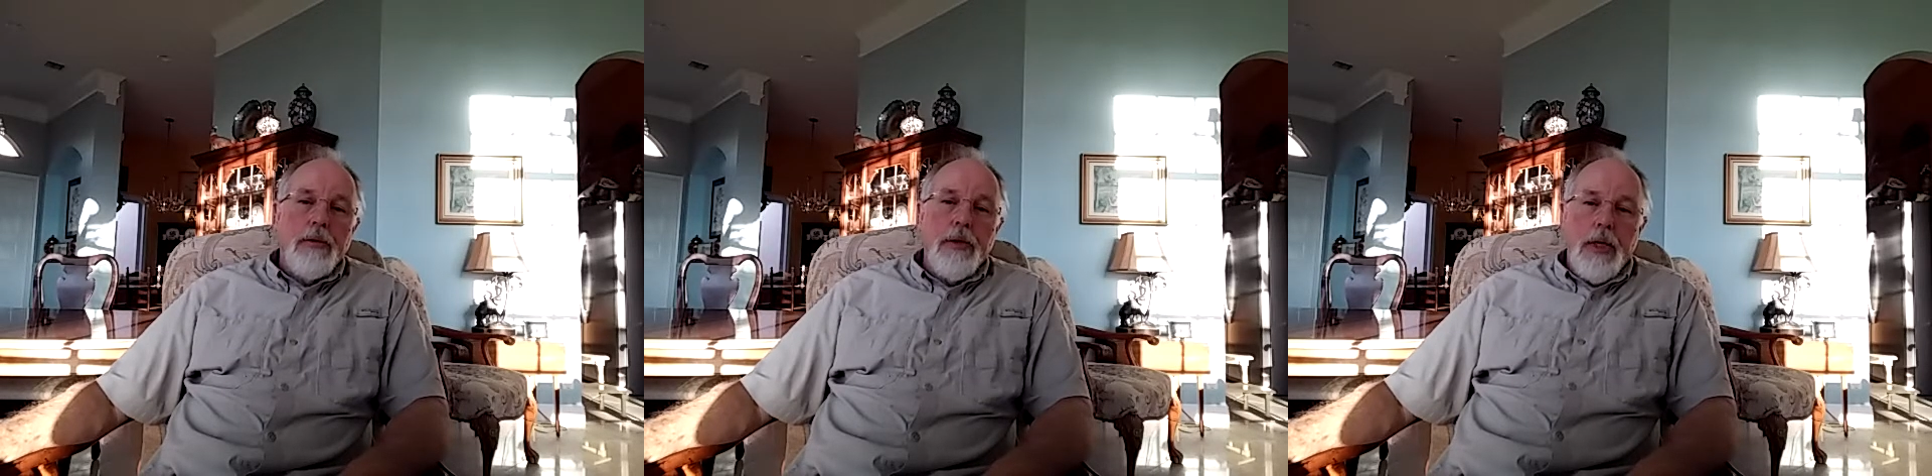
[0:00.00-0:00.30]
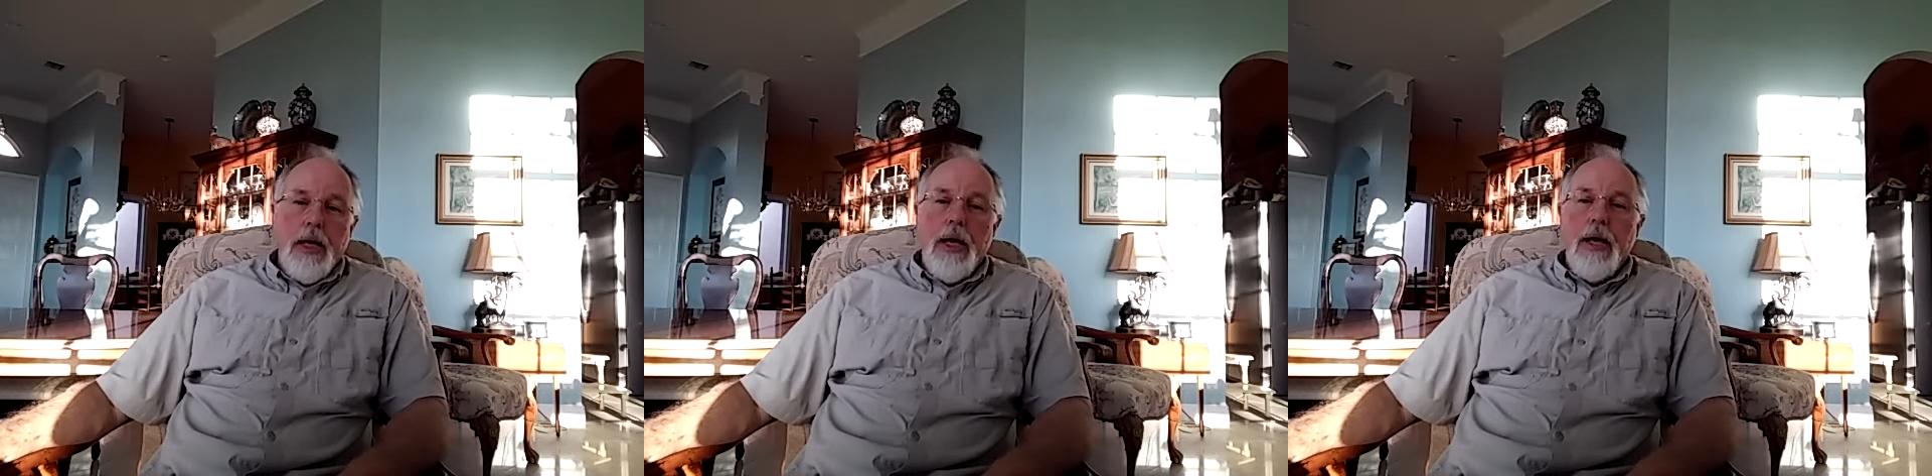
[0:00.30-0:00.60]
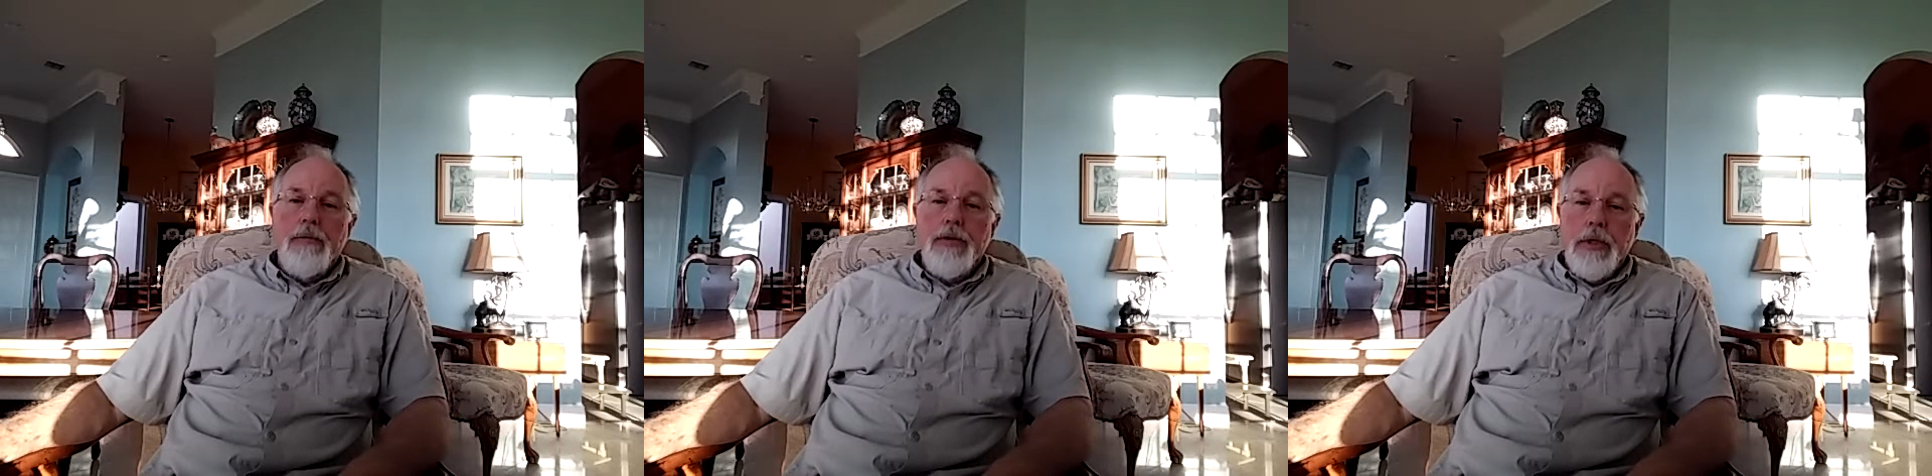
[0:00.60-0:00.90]
that I
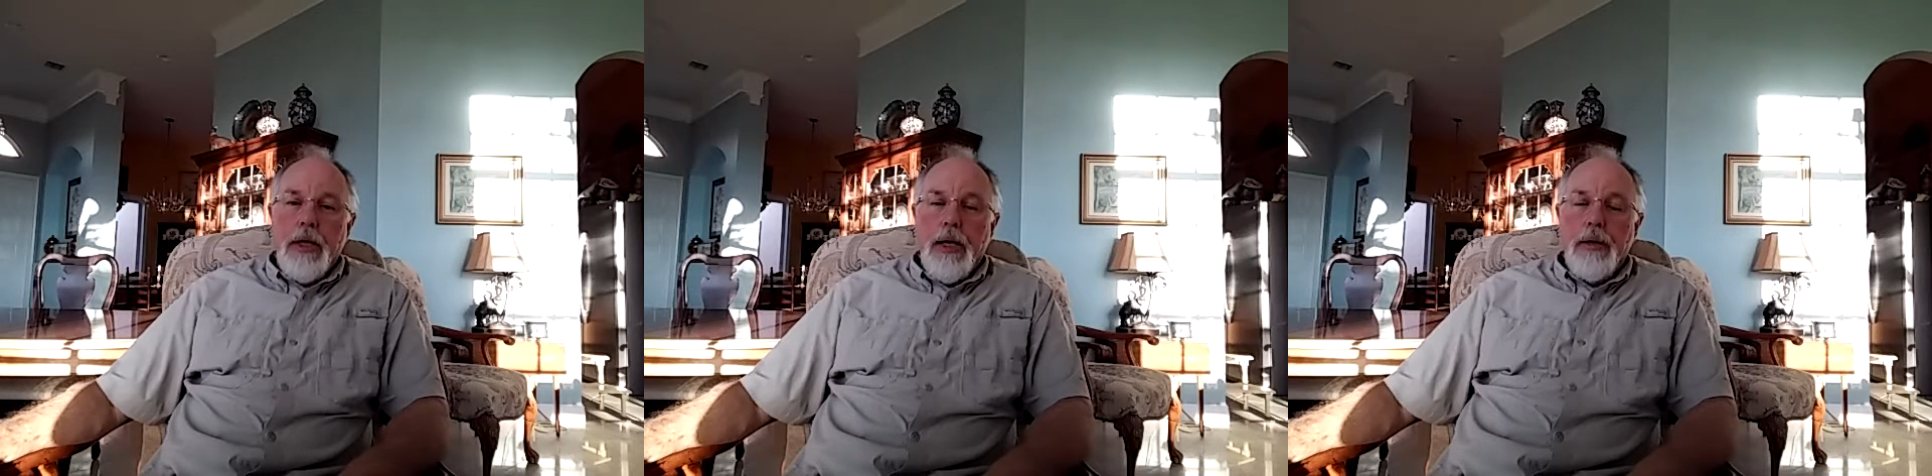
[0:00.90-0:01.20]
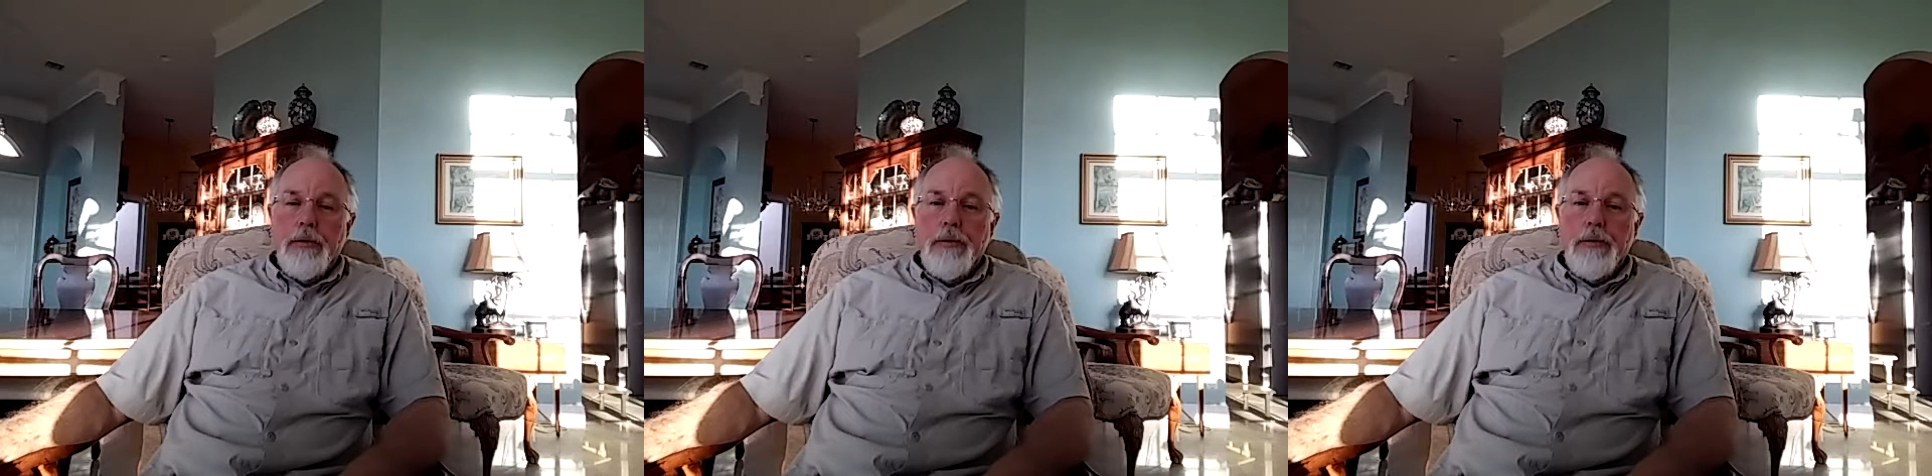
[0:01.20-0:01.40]
have today